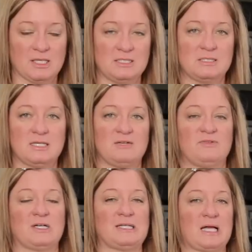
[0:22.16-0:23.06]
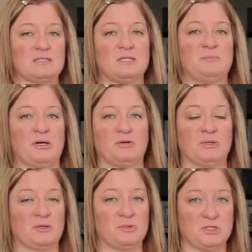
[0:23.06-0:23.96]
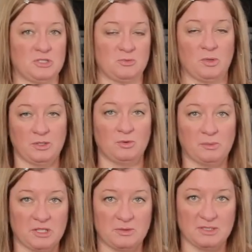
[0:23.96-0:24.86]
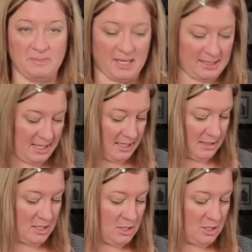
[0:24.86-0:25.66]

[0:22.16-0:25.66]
instead of the classic buttermilk, which is what you normally use in a pancake.